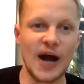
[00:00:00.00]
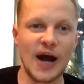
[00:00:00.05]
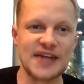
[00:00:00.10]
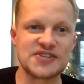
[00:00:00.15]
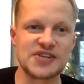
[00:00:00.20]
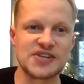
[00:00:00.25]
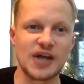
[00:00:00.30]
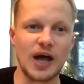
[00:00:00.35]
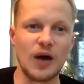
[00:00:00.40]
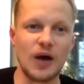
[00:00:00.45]
right,
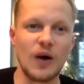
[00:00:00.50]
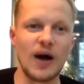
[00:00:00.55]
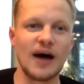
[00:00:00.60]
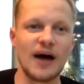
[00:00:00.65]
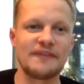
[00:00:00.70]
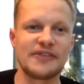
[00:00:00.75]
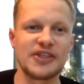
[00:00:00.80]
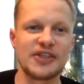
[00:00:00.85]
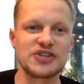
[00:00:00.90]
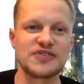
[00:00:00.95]
so
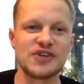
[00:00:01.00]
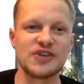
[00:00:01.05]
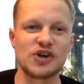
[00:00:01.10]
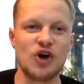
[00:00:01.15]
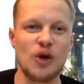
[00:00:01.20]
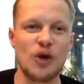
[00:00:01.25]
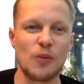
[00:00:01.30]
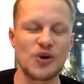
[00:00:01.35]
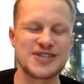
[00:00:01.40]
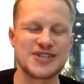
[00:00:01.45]
uh, for those of you
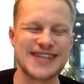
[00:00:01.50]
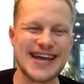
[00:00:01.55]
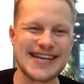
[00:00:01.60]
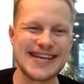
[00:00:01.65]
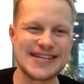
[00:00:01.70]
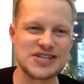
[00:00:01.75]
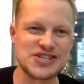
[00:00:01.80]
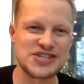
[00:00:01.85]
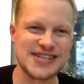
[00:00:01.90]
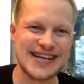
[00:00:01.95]
home, we're
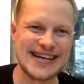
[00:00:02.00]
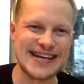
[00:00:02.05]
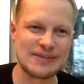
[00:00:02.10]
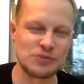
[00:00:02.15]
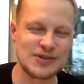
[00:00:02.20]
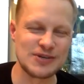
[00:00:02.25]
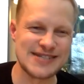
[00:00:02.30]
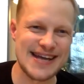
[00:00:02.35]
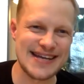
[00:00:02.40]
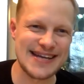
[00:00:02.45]
taking just a hint.
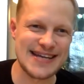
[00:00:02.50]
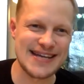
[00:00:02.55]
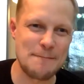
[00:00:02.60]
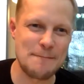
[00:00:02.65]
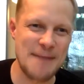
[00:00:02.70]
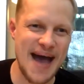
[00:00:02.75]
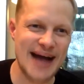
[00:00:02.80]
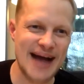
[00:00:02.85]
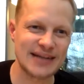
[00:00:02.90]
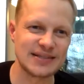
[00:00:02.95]
We're taking it
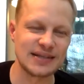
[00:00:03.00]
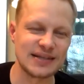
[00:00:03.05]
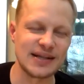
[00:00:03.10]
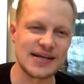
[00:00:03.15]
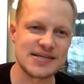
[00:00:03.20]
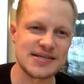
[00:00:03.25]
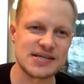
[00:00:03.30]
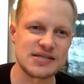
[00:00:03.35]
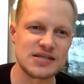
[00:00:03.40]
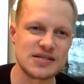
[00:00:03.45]
back to
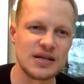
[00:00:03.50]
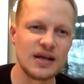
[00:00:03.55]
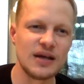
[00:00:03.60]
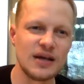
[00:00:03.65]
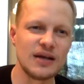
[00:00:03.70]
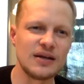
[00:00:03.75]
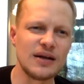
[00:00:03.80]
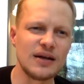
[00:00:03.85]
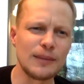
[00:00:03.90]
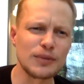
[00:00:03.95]
lesson
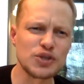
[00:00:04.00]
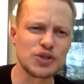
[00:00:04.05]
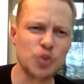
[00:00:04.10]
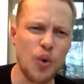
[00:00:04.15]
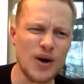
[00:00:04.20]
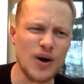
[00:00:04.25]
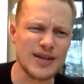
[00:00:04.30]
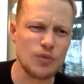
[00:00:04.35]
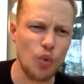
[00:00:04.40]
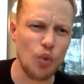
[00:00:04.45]
number
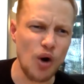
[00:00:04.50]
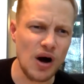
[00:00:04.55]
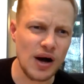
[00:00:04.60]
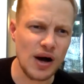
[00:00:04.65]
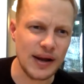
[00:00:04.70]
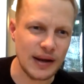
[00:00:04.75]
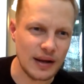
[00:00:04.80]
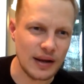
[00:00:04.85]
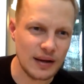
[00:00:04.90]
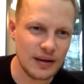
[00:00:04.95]

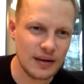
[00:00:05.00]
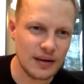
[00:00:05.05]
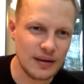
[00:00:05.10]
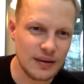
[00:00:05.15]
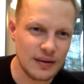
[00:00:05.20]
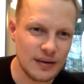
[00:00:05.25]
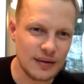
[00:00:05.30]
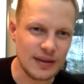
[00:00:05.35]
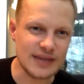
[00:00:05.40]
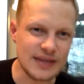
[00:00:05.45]
twenty-one.
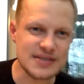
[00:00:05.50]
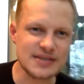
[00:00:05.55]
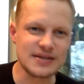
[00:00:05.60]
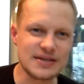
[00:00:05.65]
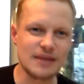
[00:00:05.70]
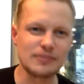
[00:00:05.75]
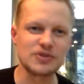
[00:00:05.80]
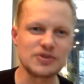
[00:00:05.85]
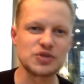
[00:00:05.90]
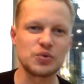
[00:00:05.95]
Lesson
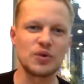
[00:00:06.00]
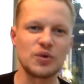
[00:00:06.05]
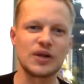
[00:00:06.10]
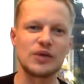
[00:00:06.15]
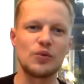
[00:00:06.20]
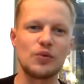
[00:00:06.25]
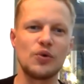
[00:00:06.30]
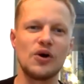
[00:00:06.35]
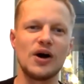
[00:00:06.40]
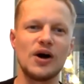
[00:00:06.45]
number
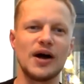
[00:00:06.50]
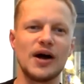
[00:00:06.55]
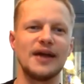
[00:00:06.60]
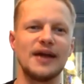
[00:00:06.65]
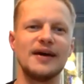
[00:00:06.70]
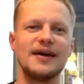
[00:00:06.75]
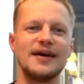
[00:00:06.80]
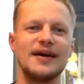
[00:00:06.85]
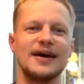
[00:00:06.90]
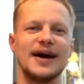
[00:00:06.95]
twenty-one.
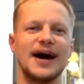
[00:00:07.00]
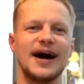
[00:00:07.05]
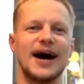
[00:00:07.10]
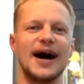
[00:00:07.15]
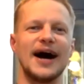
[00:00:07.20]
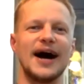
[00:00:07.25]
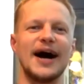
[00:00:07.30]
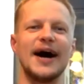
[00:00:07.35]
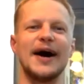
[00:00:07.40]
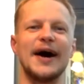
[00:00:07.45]

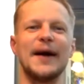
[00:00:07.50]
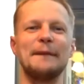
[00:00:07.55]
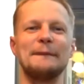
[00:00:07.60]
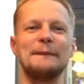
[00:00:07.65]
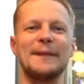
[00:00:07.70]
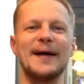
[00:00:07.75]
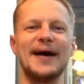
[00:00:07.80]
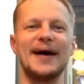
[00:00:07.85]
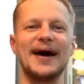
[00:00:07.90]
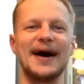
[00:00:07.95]

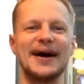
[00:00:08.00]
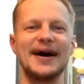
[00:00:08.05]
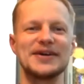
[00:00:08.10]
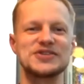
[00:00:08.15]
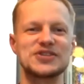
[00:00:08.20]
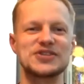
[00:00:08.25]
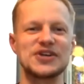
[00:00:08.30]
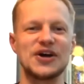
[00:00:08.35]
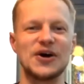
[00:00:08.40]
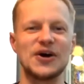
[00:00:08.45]
Um, uh,
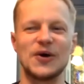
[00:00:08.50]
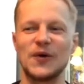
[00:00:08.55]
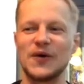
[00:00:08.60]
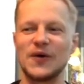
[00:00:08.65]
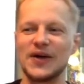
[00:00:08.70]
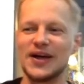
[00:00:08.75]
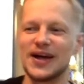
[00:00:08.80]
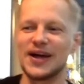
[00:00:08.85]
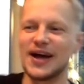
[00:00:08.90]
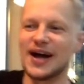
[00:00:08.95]
so
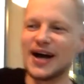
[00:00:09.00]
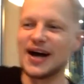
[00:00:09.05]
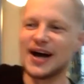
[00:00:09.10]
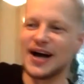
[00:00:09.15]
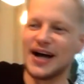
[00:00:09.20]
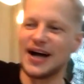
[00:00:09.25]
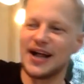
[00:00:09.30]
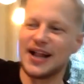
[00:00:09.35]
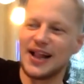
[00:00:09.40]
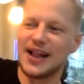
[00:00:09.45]

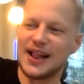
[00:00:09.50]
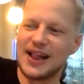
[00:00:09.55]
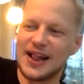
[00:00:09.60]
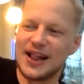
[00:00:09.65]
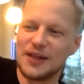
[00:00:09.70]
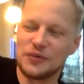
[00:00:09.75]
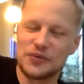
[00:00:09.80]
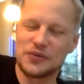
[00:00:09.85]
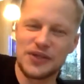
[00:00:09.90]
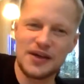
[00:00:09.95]
uh,
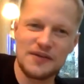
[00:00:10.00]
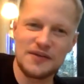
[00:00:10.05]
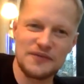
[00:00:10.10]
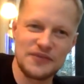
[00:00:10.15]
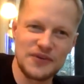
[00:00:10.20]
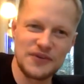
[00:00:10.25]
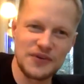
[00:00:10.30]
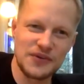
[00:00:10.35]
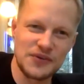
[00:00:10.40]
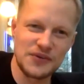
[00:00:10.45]
without
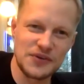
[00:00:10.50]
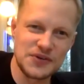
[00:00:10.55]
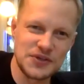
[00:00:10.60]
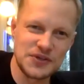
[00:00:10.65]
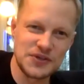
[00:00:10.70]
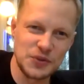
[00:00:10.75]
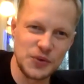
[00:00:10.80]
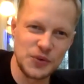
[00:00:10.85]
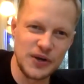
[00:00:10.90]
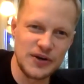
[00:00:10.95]
further
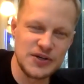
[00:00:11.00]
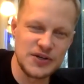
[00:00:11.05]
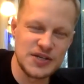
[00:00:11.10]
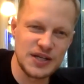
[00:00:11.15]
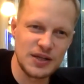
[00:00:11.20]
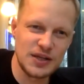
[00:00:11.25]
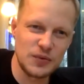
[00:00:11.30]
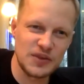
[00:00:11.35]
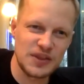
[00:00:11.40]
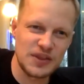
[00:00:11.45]
ado, we're
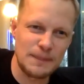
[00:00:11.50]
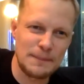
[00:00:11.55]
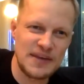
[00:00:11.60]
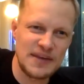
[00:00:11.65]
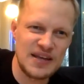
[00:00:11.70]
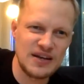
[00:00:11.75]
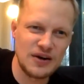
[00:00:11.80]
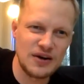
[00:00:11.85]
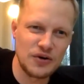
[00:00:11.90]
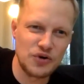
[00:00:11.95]
dealing with the
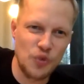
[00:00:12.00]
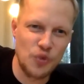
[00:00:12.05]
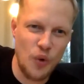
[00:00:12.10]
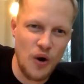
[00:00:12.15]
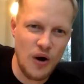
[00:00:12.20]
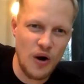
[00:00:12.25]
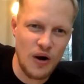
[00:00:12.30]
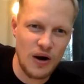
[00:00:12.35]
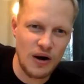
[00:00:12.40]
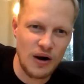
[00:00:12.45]
Pinot
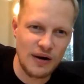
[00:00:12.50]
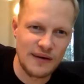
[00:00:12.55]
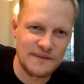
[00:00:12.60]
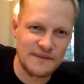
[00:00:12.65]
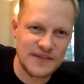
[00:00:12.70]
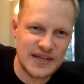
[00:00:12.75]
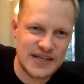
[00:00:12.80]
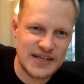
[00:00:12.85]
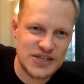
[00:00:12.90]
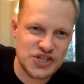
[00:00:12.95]
Noir of
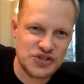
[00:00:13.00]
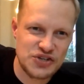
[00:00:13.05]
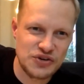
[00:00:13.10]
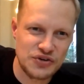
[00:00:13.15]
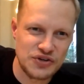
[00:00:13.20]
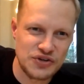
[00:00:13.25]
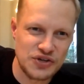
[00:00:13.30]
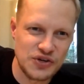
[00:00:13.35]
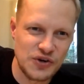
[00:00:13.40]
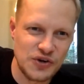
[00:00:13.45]

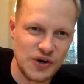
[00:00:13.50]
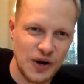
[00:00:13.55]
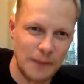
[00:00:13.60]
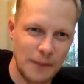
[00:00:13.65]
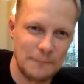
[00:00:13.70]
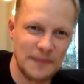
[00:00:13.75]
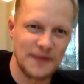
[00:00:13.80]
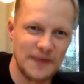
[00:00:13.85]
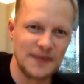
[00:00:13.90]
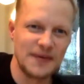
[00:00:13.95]
Eastern
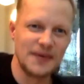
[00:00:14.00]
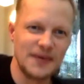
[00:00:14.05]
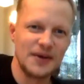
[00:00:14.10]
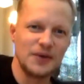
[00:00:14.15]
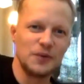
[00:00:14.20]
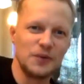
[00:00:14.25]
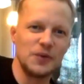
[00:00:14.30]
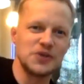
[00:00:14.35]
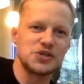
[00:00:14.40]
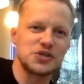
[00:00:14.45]
Europe,
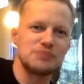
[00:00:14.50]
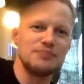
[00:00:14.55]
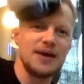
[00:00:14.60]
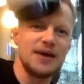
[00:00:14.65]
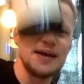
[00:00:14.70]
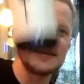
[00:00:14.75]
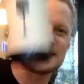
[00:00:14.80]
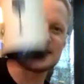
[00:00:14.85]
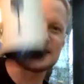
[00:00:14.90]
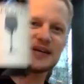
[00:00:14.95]
which
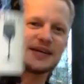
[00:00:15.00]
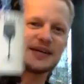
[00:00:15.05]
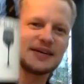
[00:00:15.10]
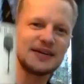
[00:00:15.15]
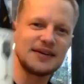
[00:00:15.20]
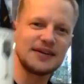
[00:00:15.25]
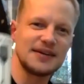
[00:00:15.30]
makes it